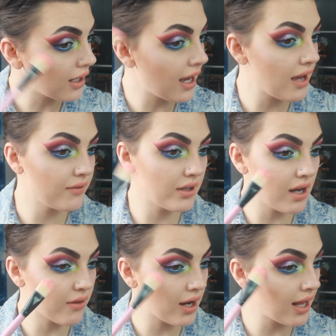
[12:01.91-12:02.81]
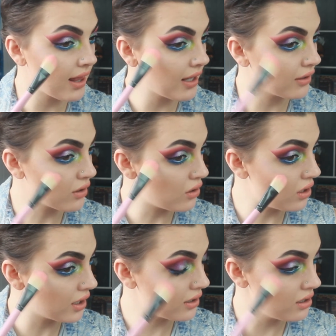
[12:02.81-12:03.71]
I have another highlighter
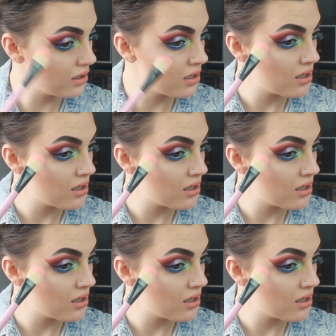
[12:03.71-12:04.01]
on,